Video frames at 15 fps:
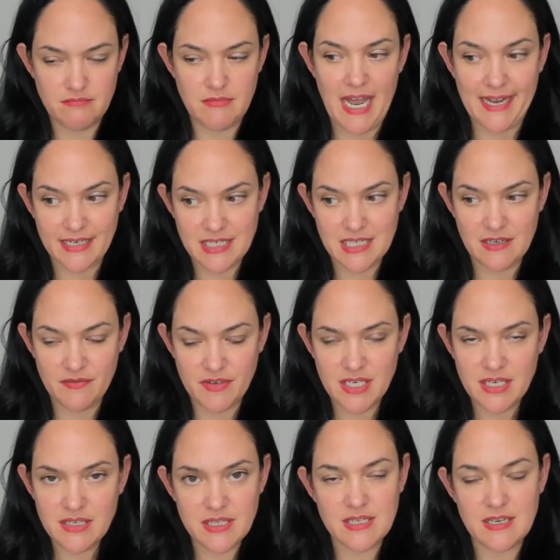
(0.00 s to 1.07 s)

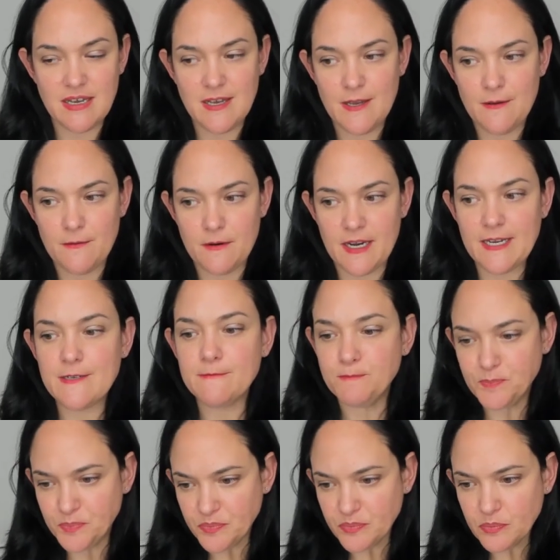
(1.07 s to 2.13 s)
activities, right?
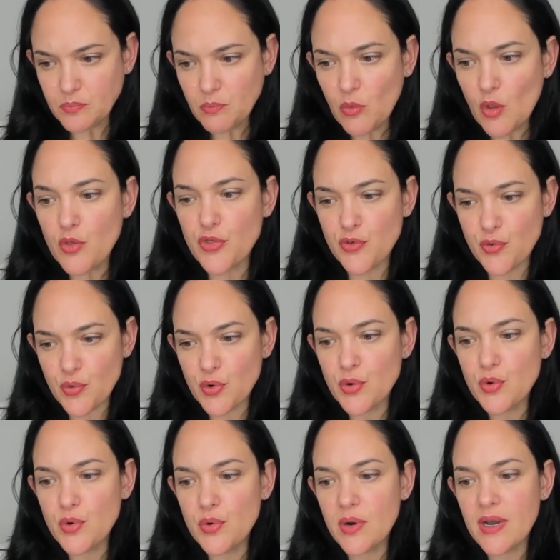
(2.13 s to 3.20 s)

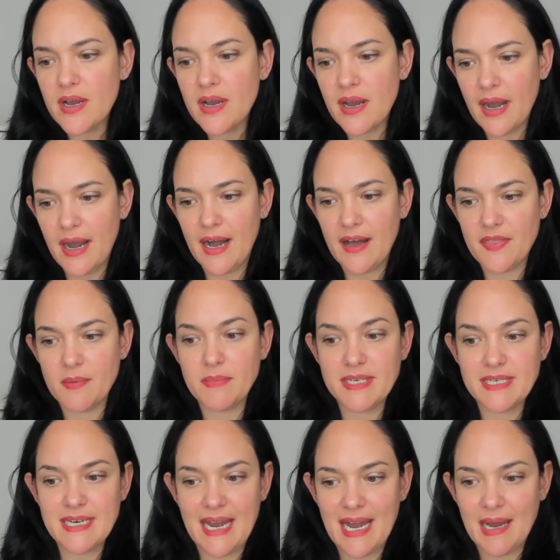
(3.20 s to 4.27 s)
Through the
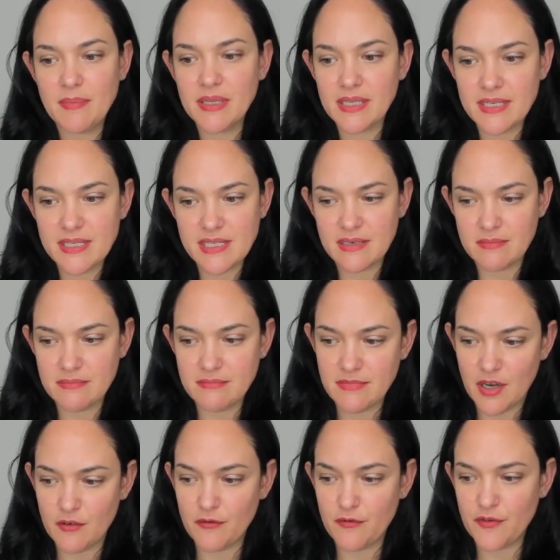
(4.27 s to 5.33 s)
metabolism
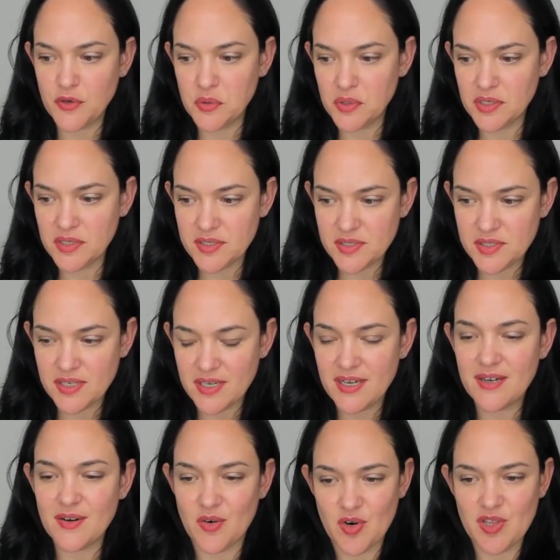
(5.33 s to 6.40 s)
of fuels,
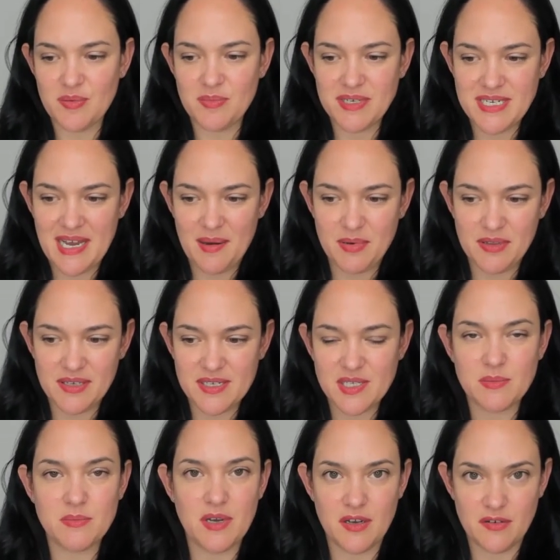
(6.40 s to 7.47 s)
or the
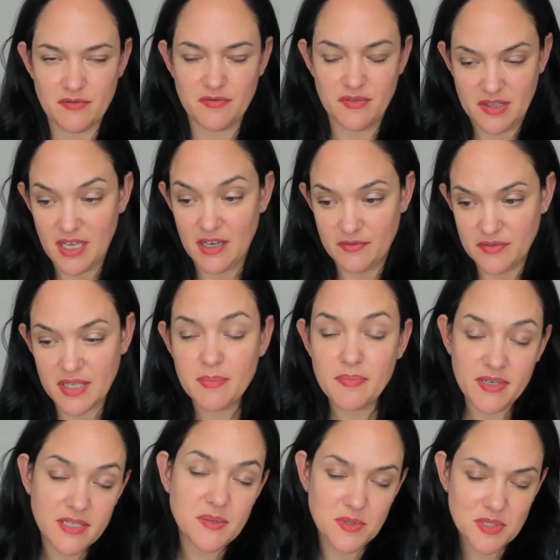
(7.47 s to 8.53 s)
metabolism of
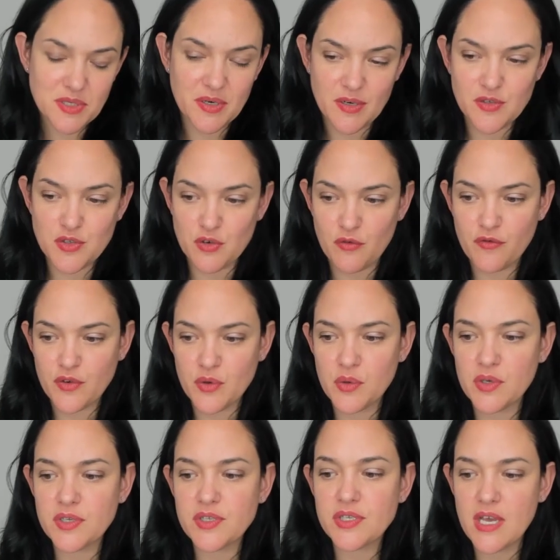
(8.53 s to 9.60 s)
lipids, which are also
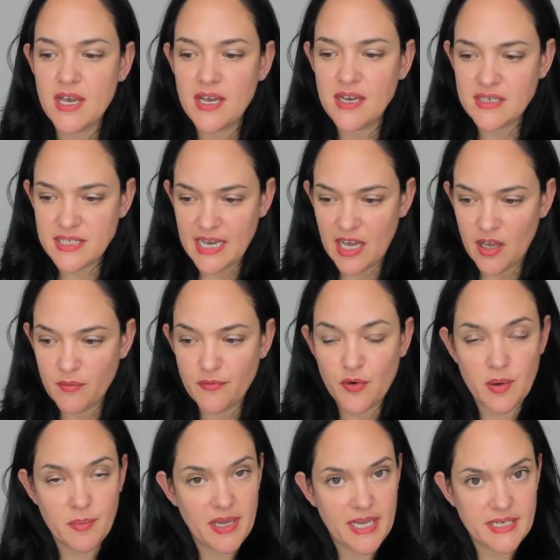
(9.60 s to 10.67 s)
fuels, to help
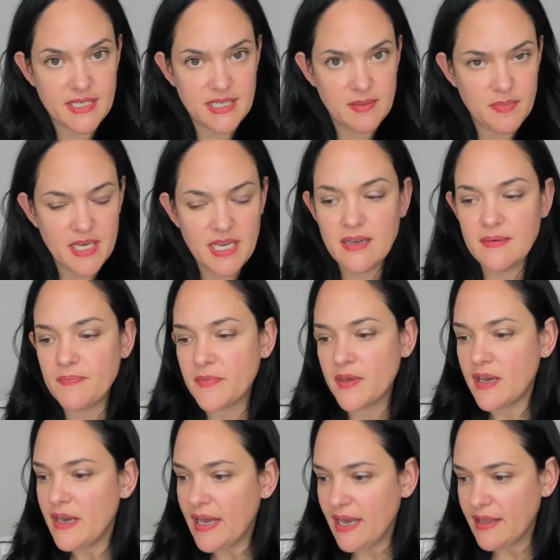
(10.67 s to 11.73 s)
form ATP.
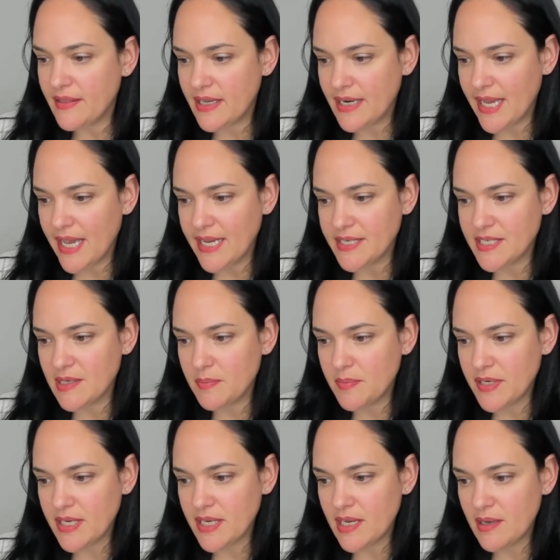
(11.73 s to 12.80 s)
And then
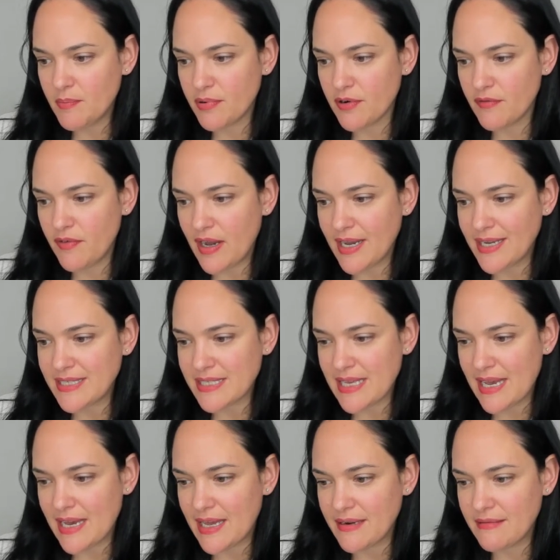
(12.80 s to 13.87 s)
ATP provides
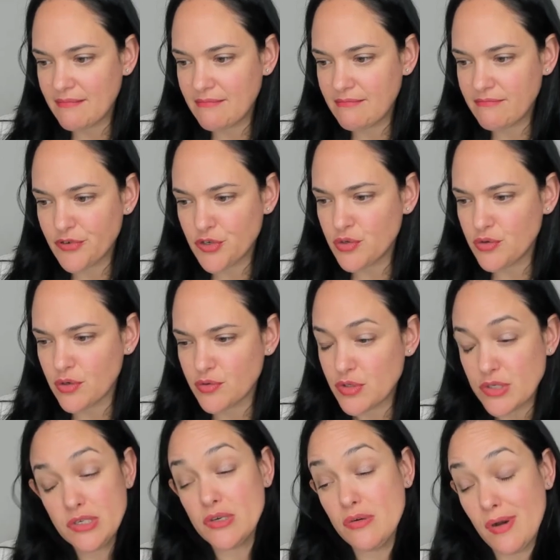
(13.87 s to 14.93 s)
those
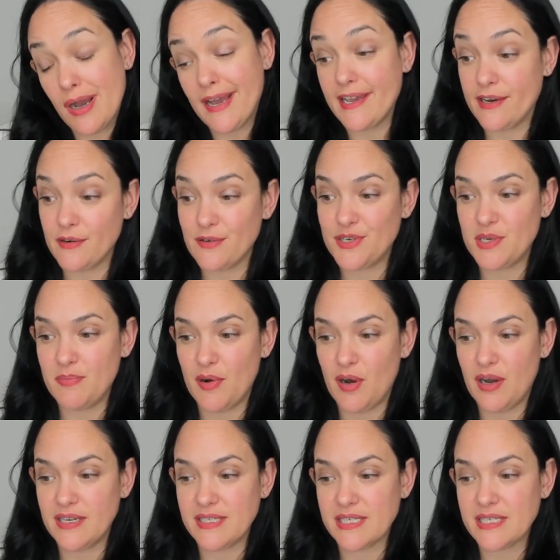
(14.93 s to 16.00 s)
two high energy
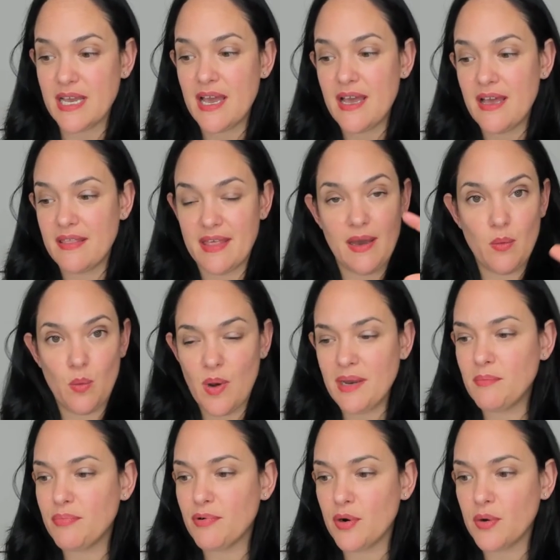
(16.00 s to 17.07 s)
bonds that
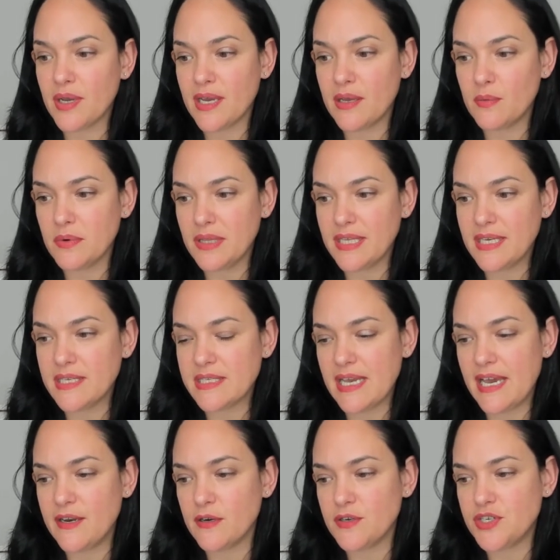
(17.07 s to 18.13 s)
when broken release
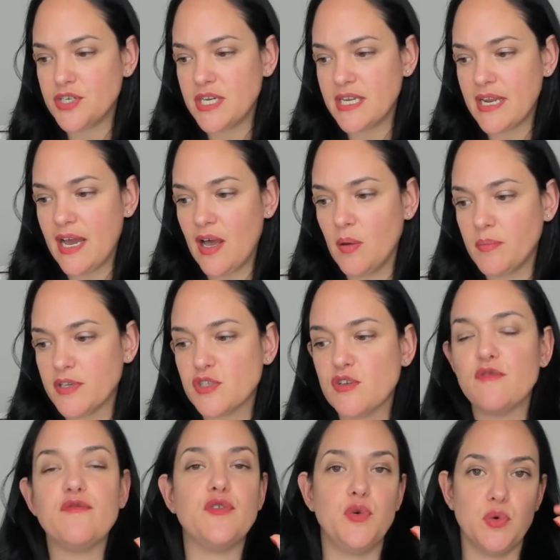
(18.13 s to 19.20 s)
energy and help us
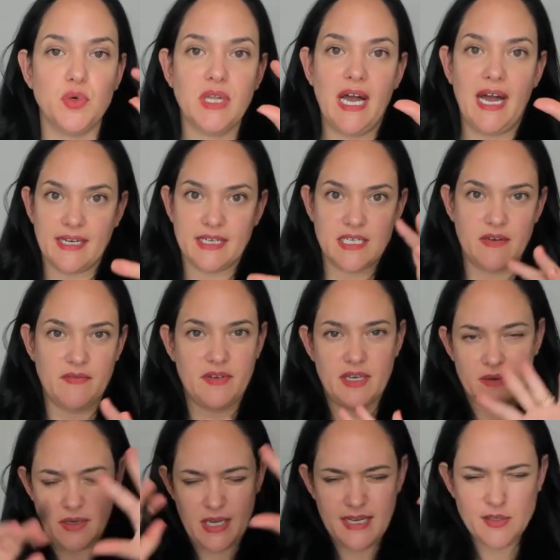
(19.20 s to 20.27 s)
fuel activity.
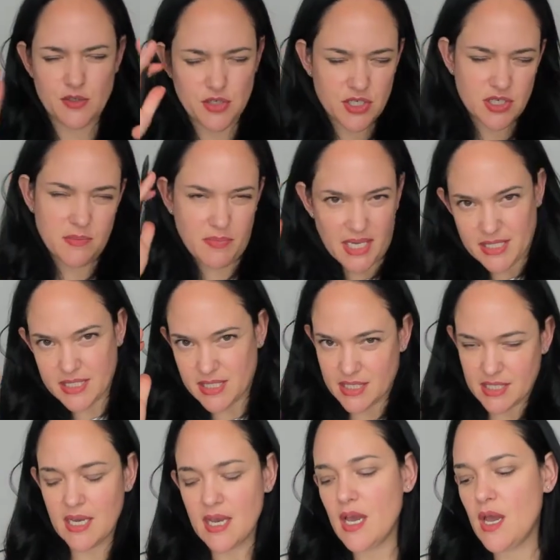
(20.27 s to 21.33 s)
Okay, so just a basic